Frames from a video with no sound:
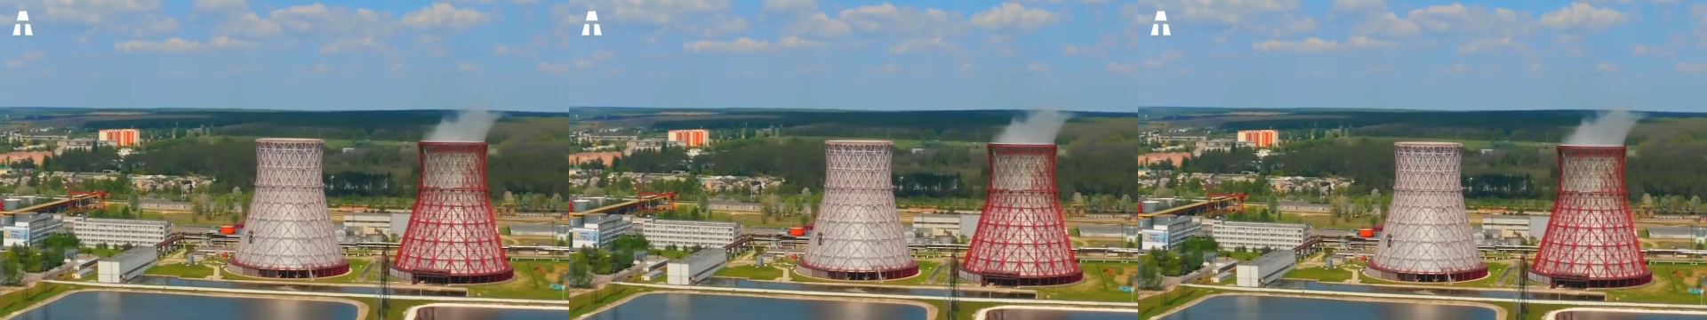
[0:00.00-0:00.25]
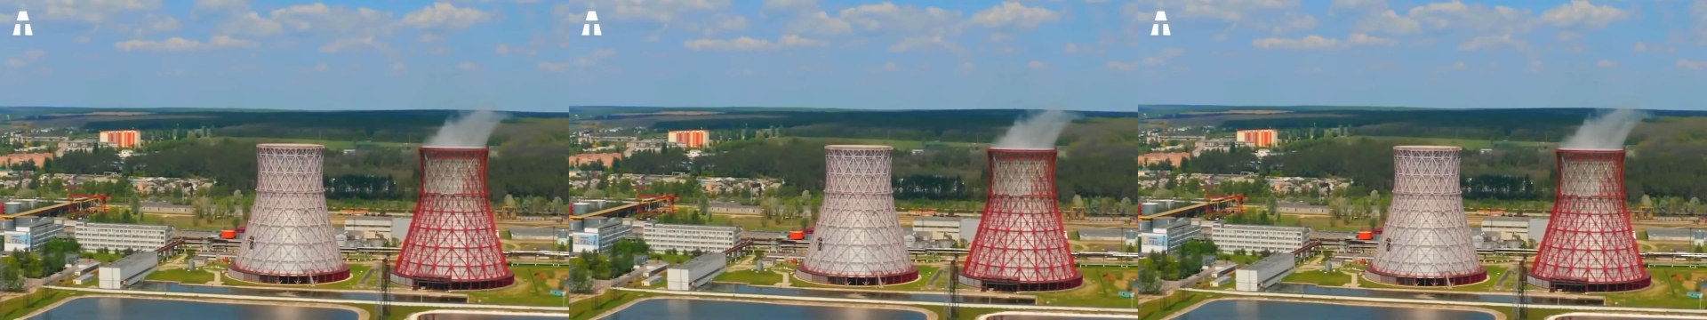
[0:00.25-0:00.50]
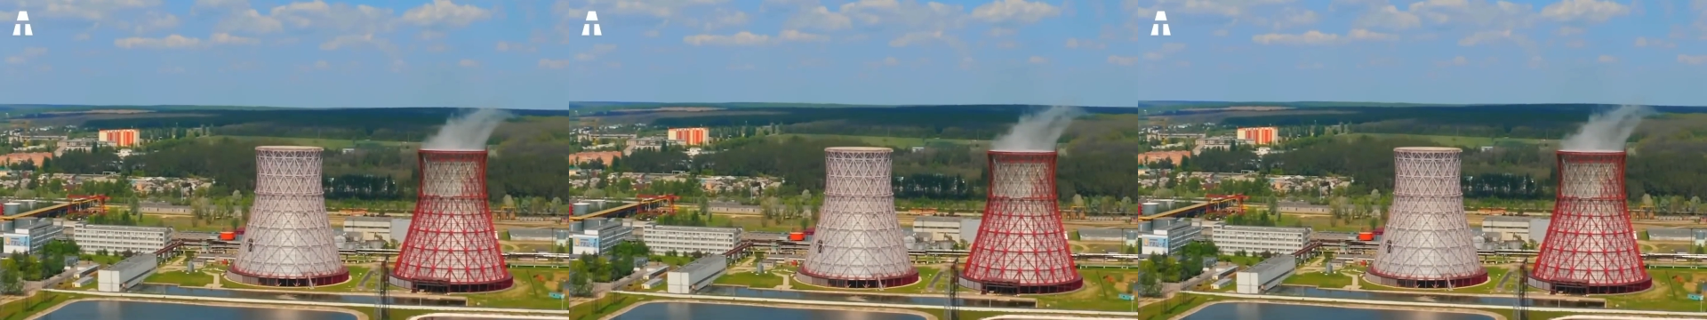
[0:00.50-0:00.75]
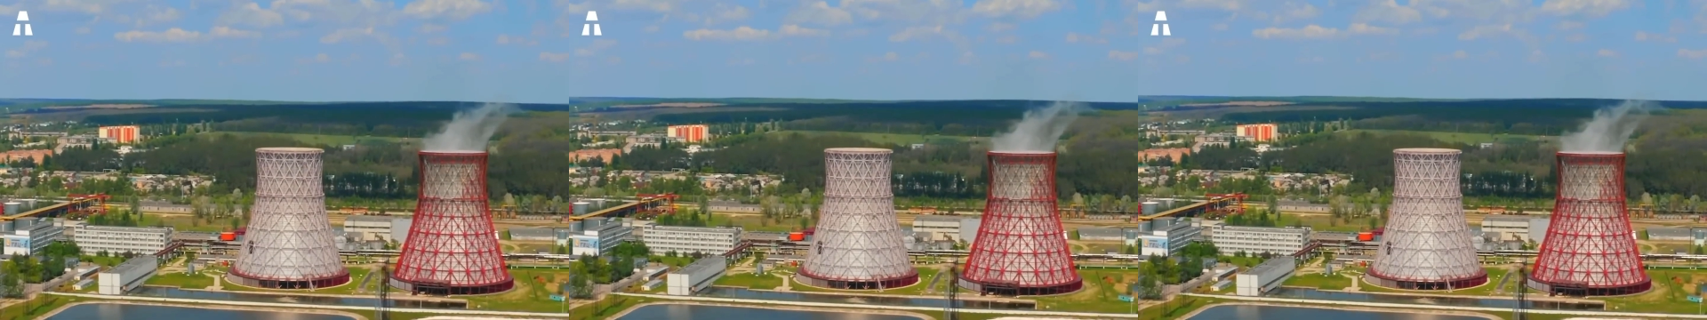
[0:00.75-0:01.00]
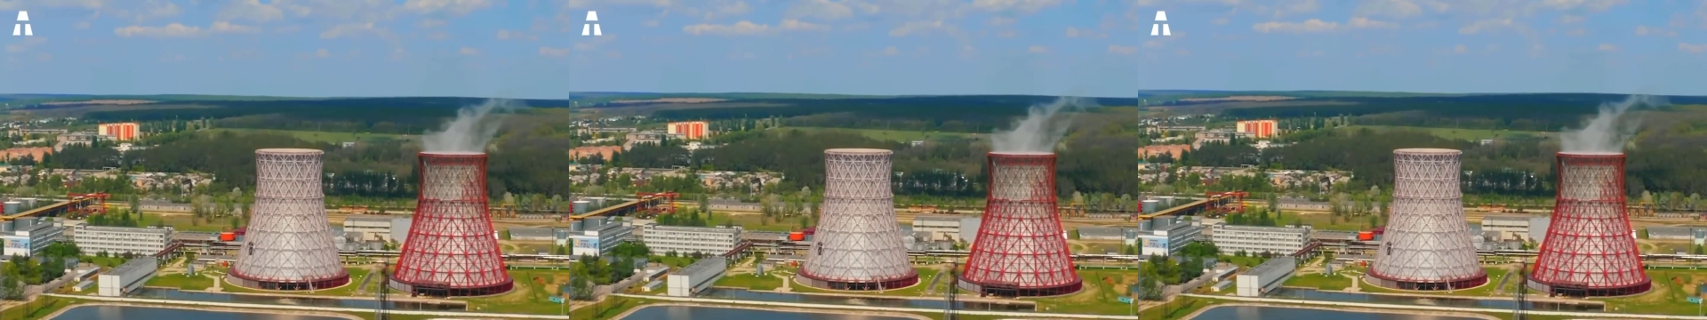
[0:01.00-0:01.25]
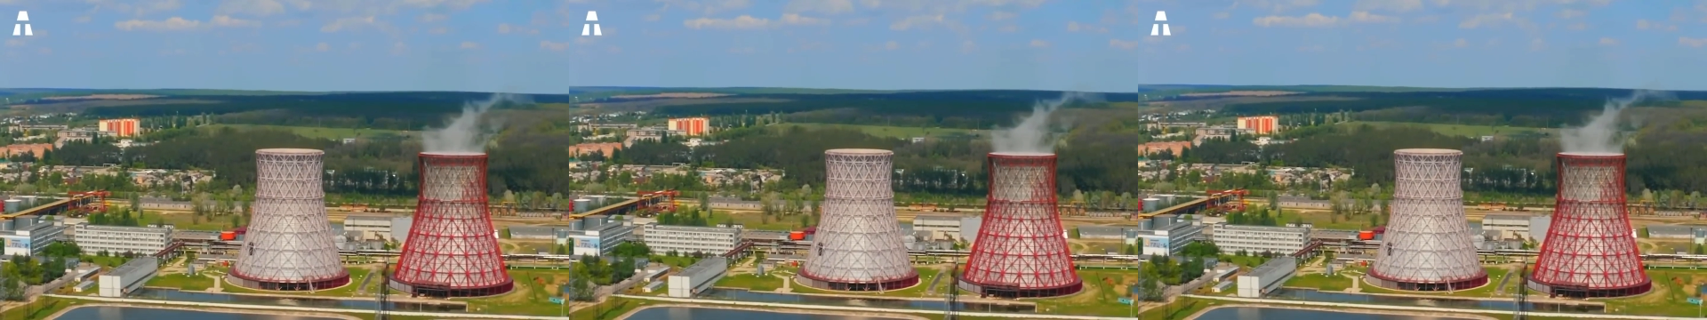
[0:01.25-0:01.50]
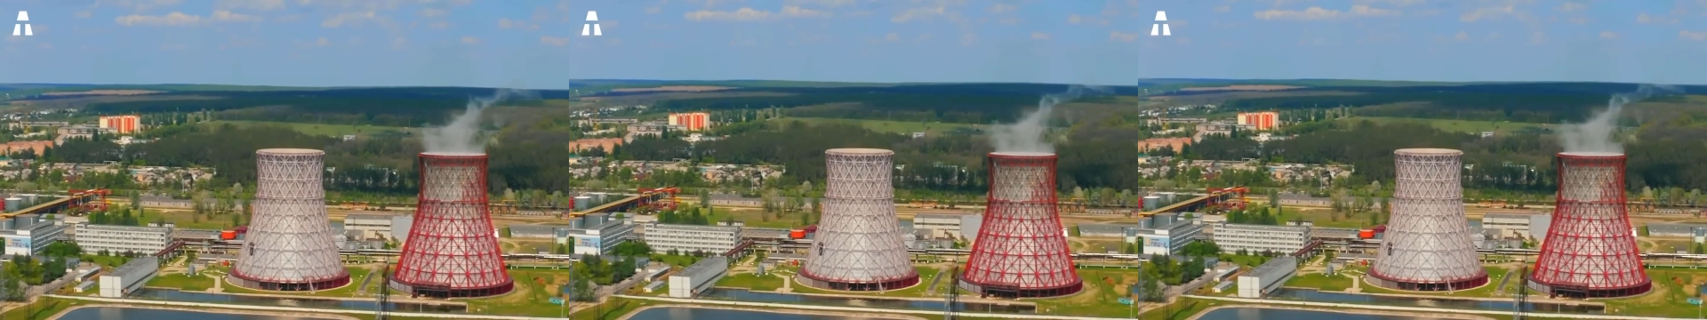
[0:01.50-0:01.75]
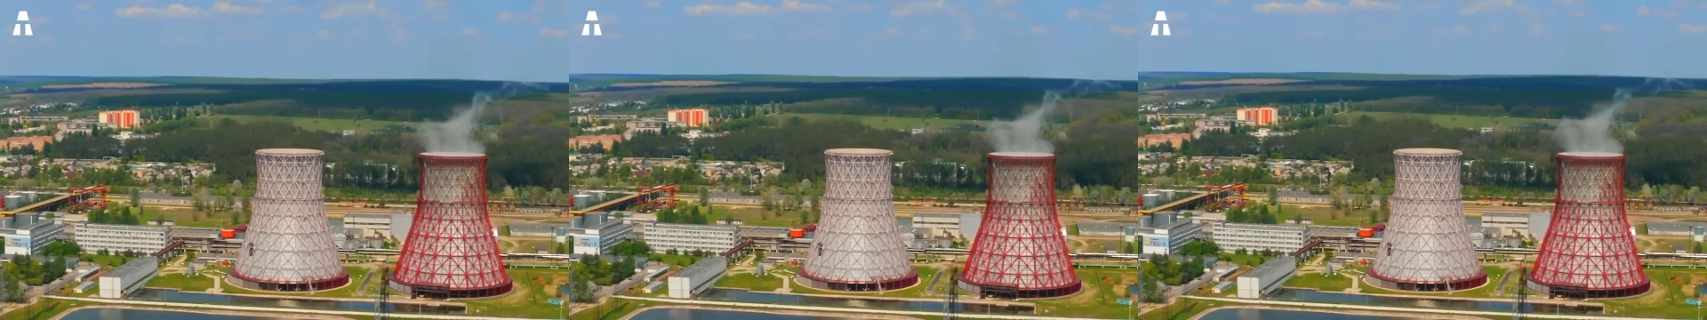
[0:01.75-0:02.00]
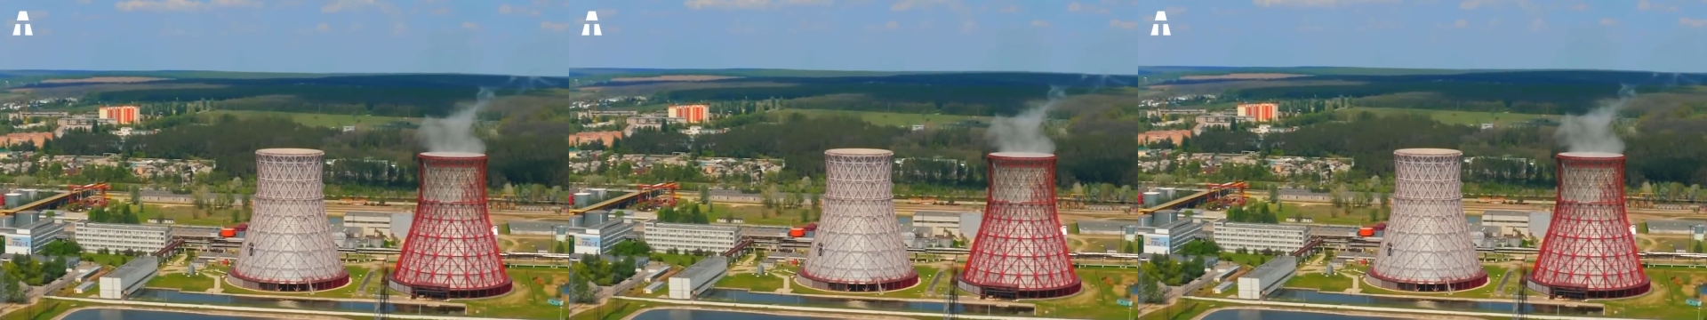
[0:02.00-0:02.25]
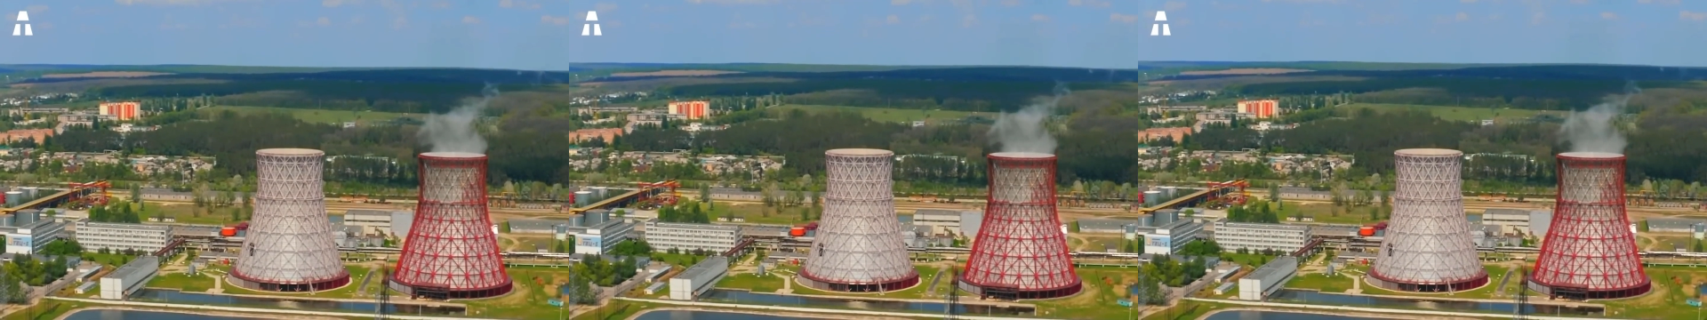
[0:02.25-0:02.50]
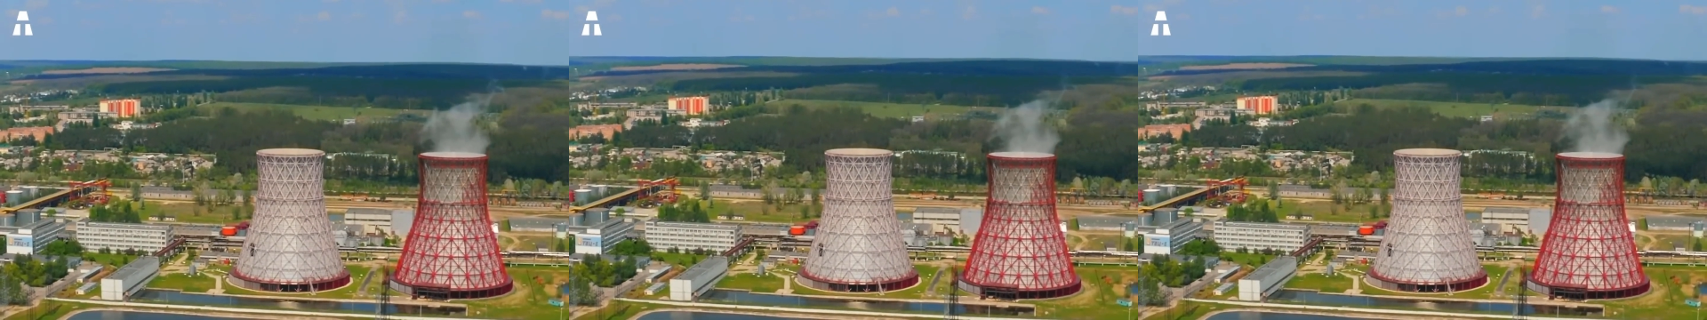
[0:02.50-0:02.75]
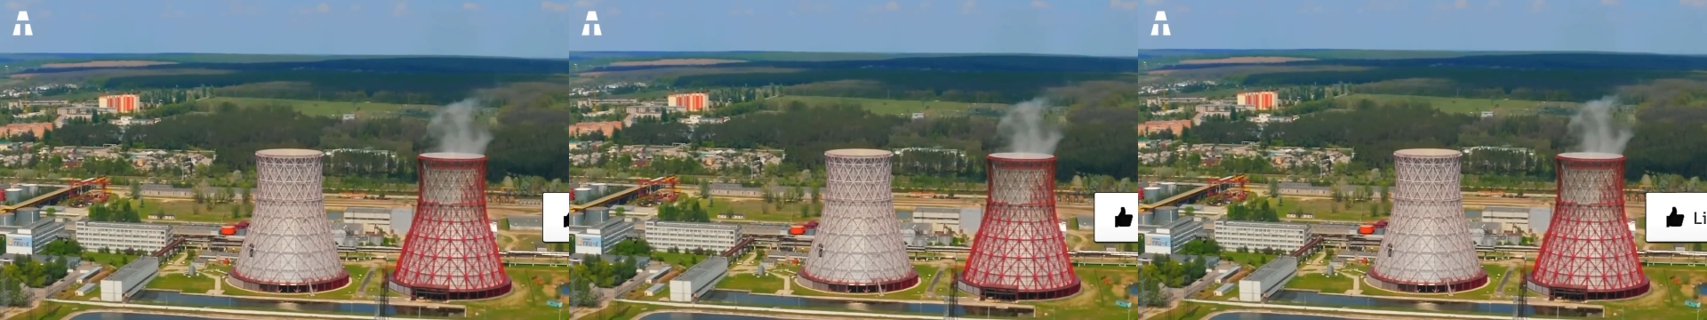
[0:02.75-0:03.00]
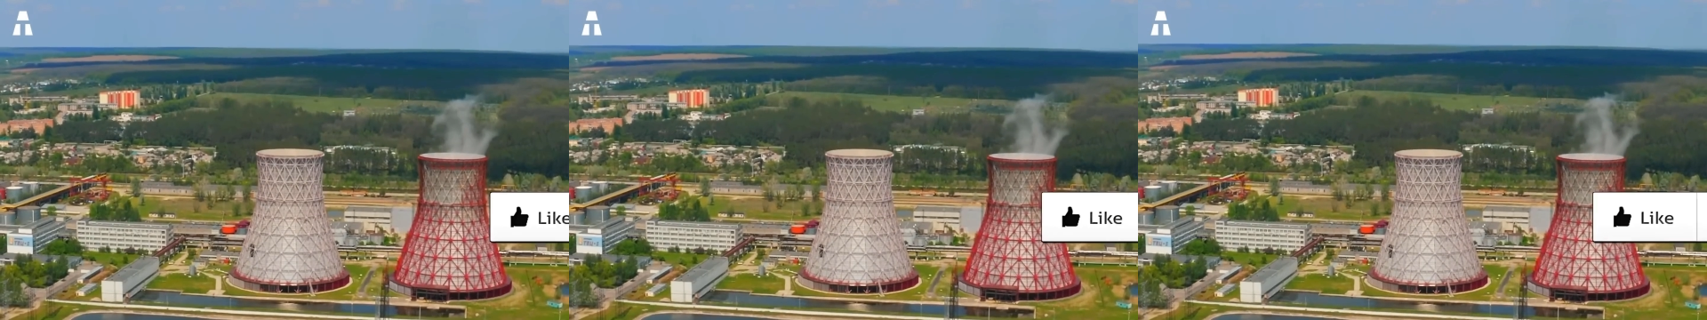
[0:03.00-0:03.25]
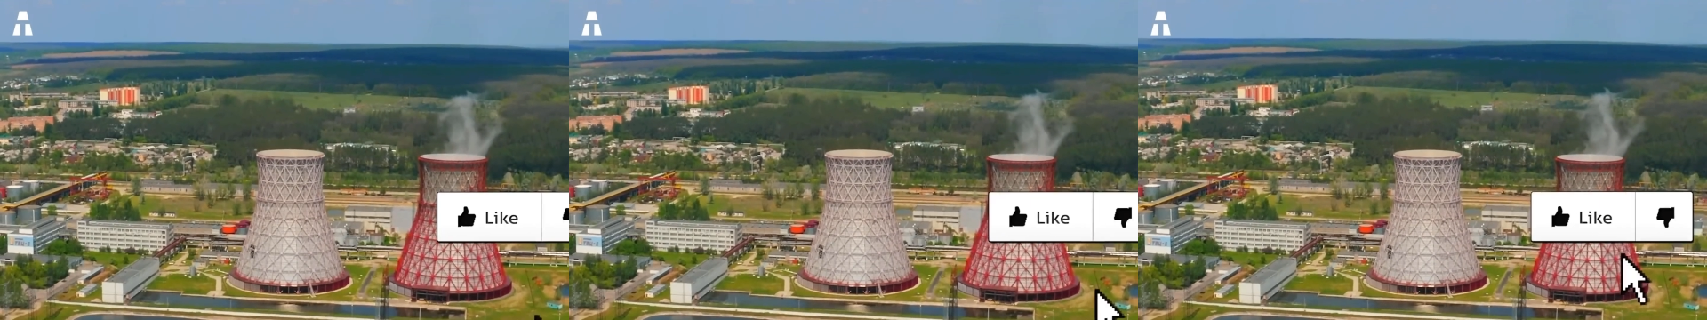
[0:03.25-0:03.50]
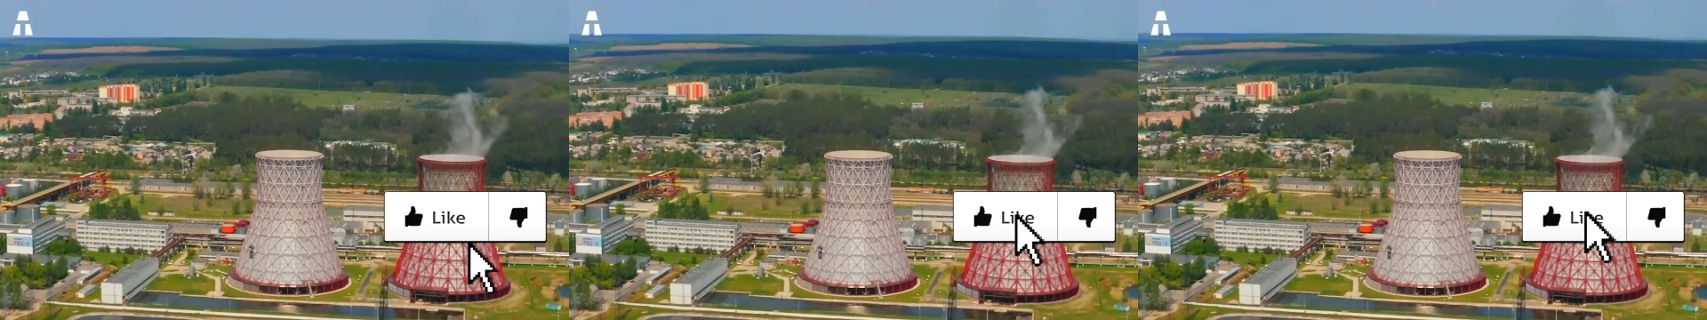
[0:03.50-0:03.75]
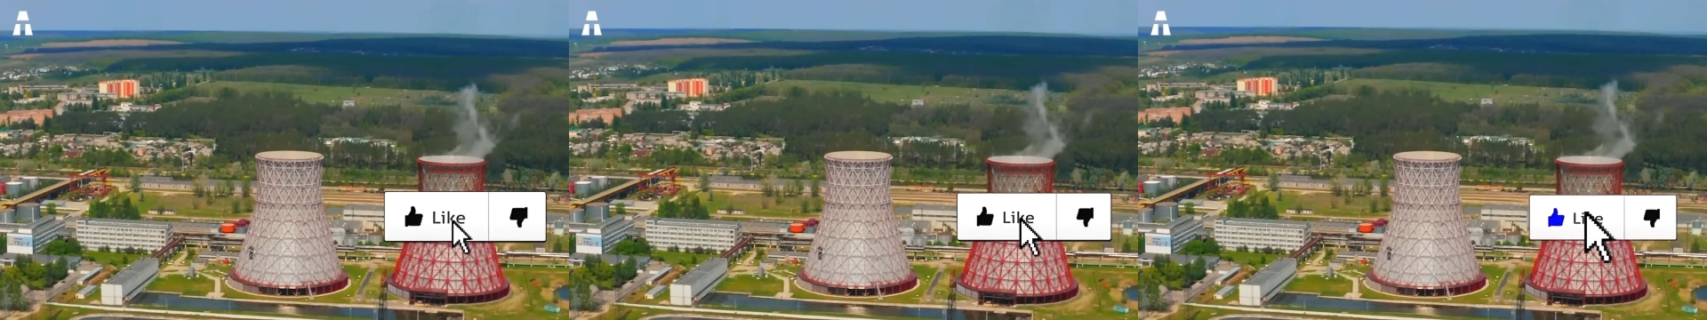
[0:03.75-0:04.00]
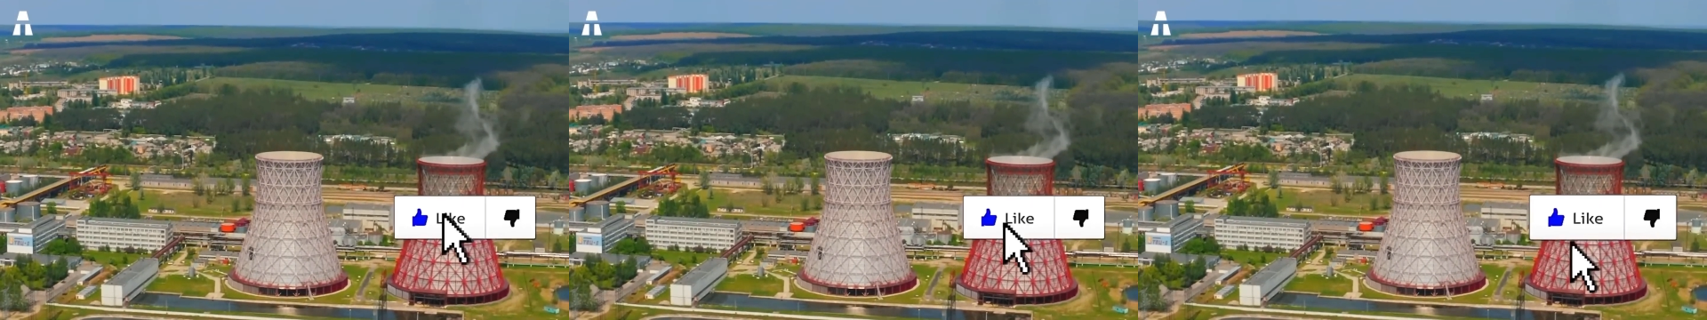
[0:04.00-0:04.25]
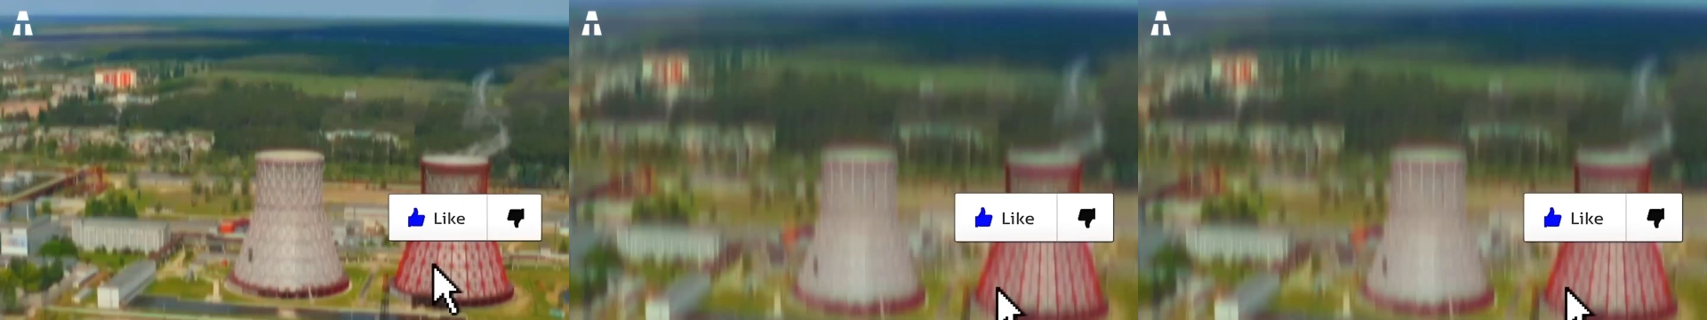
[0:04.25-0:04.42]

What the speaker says: (no speaker visible)